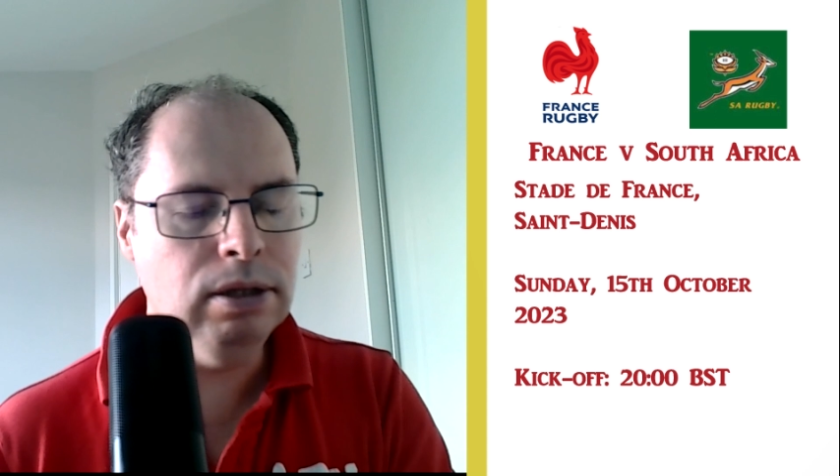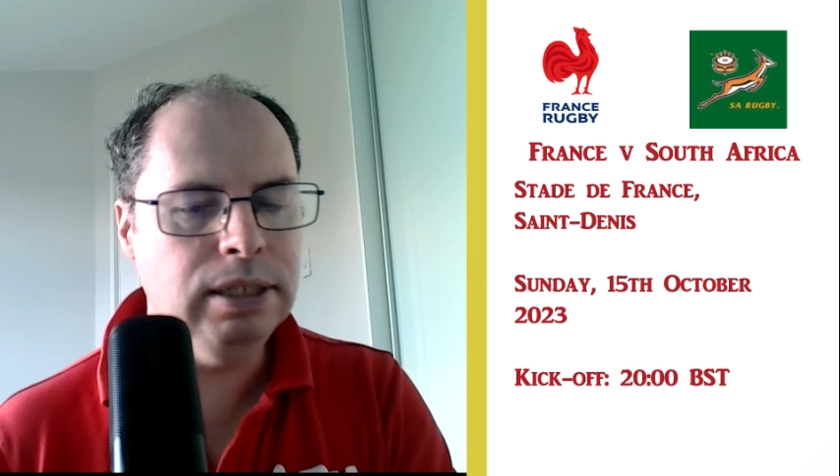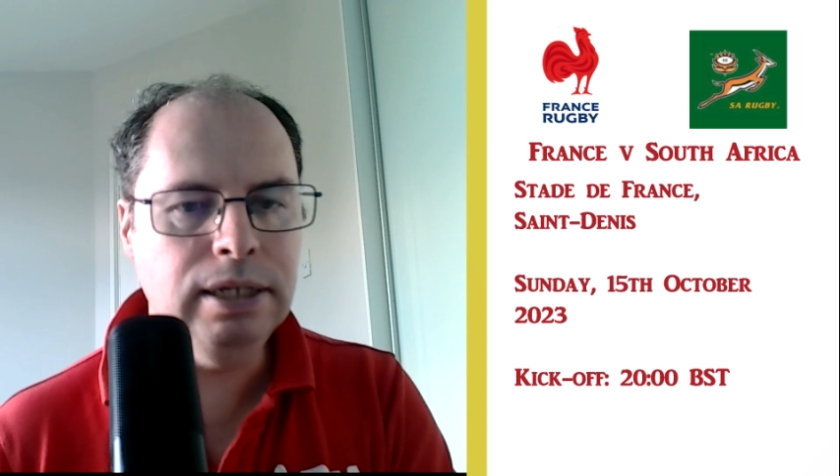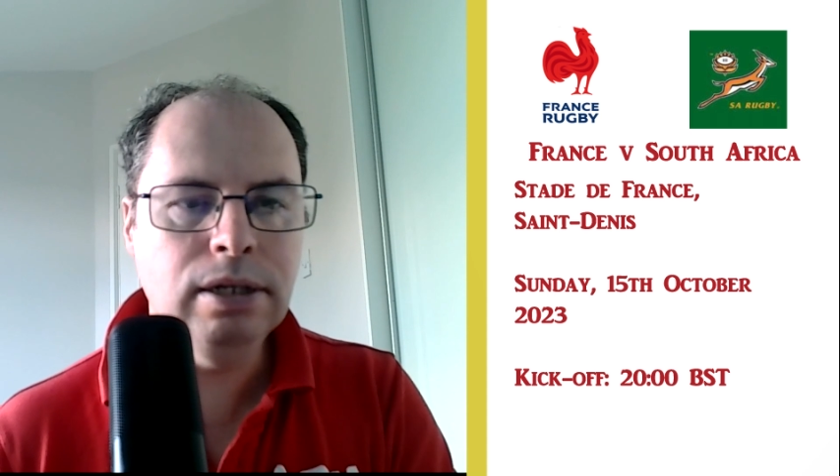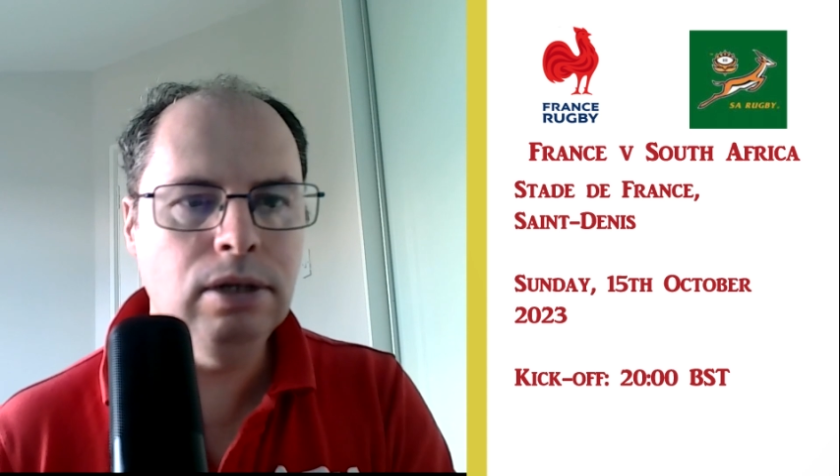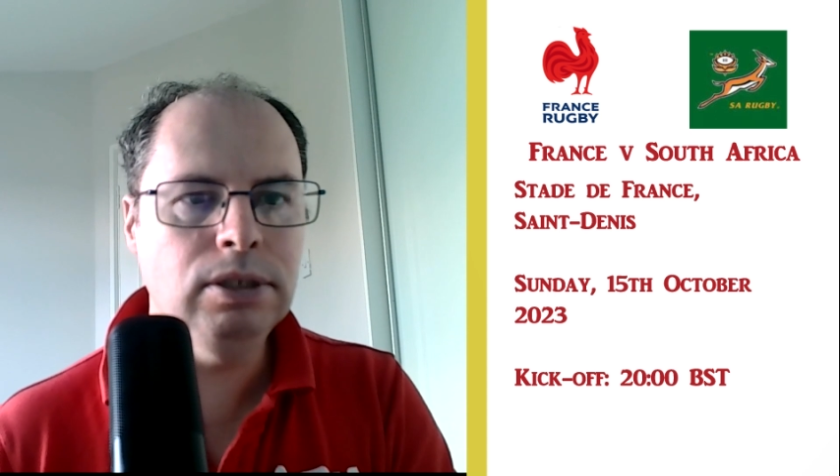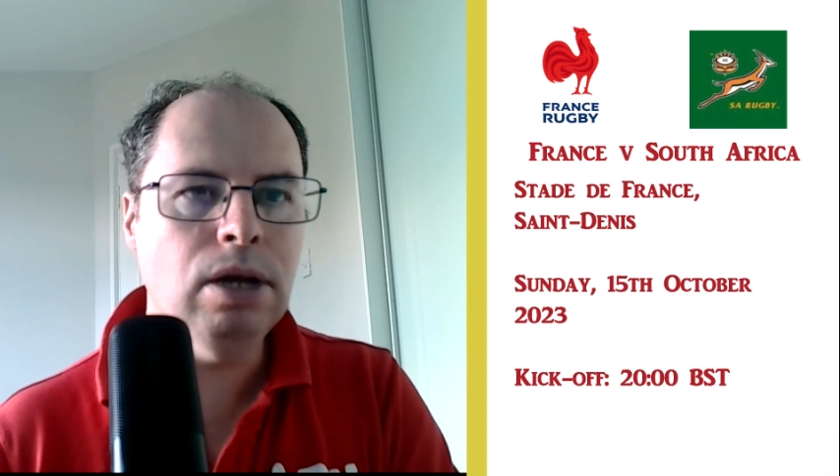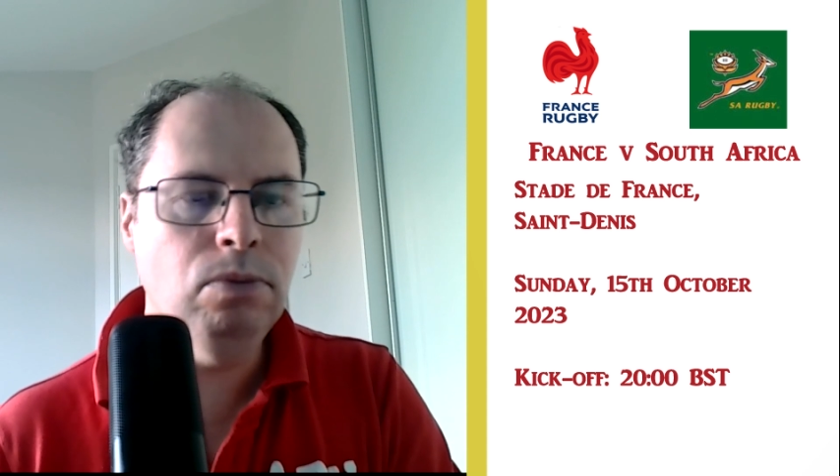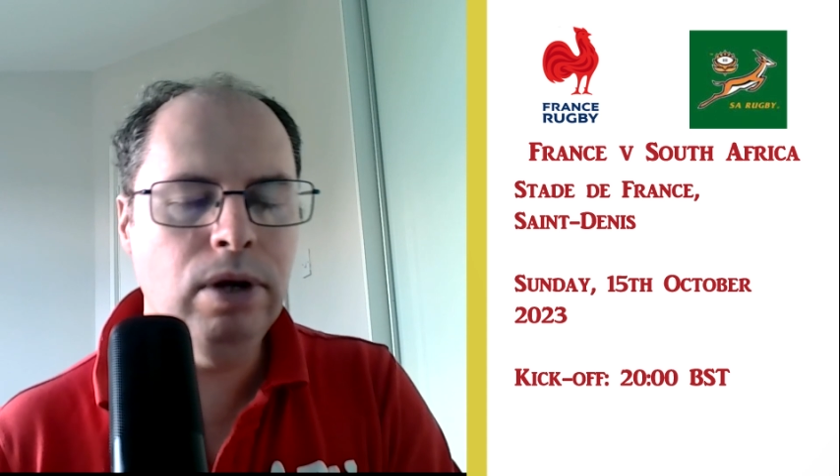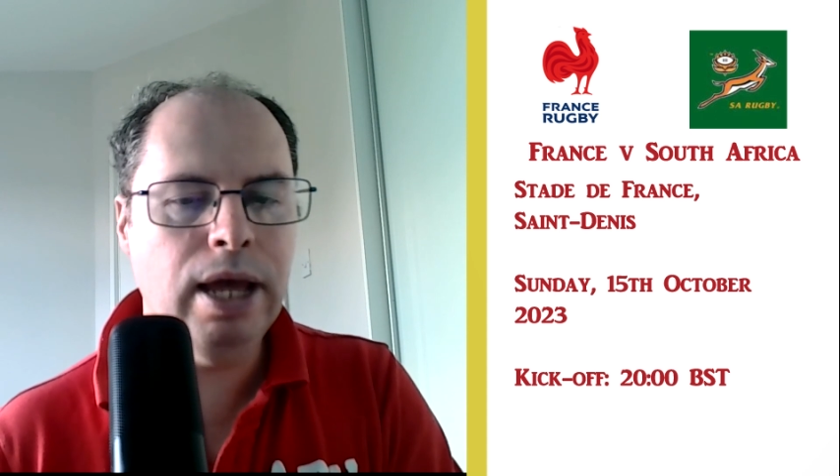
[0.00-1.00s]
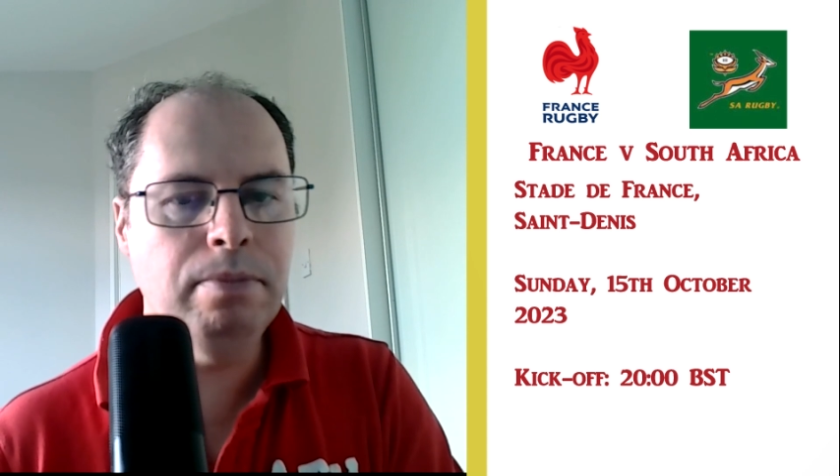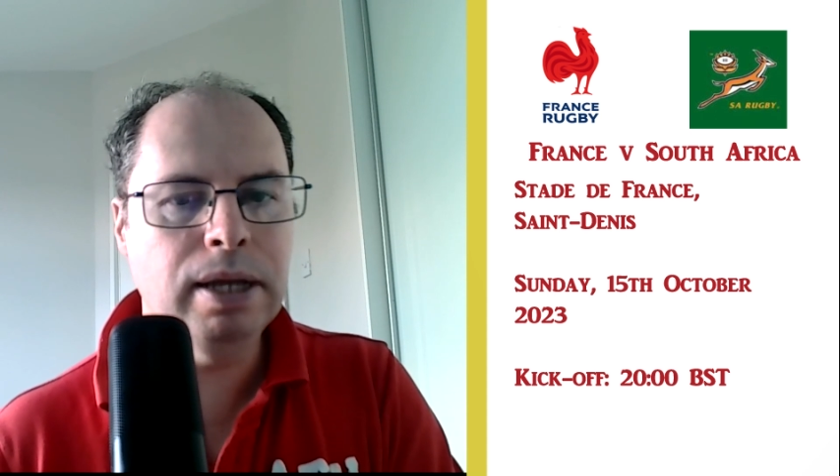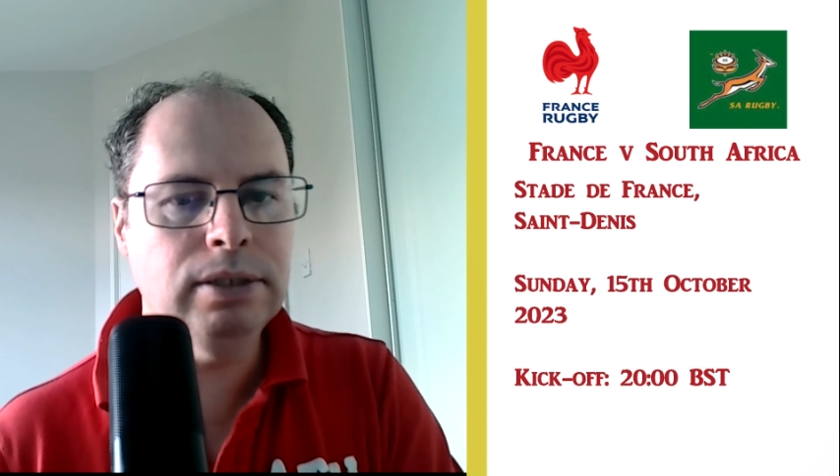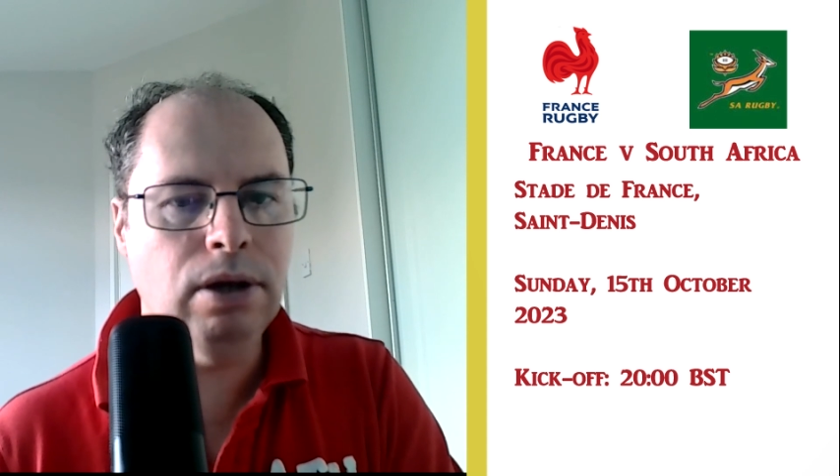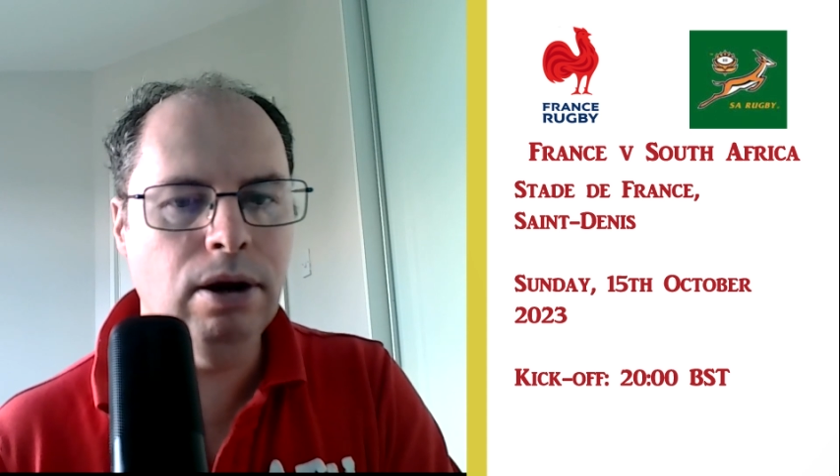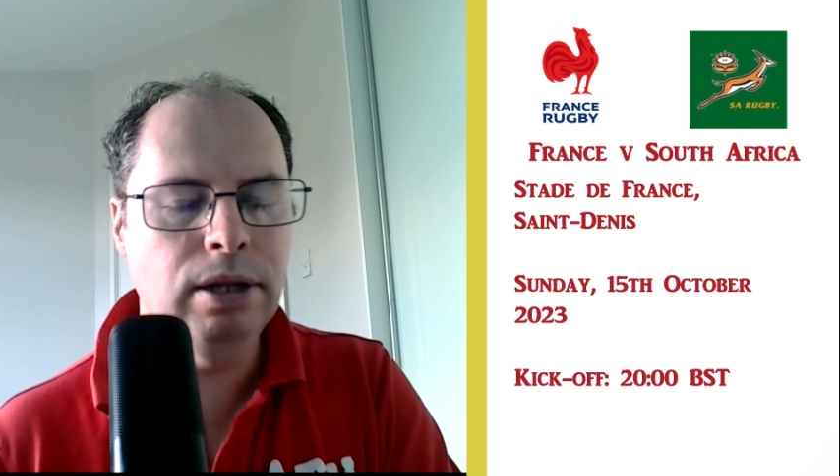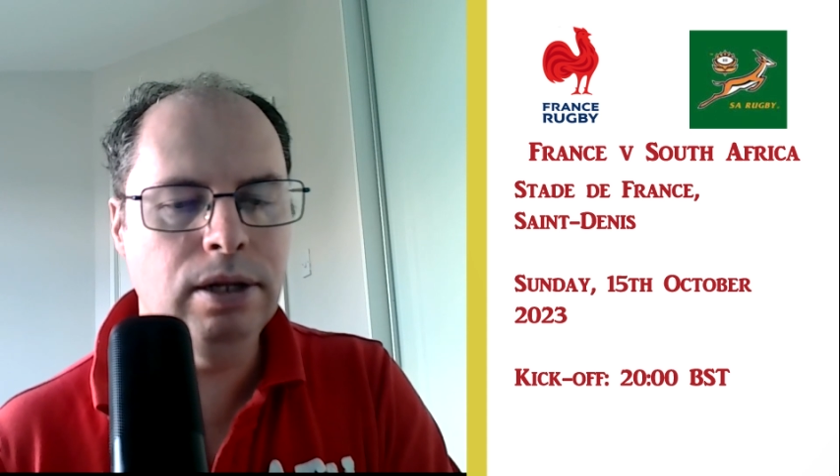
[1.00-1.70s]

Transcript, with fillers: they, lo- they did lose that one game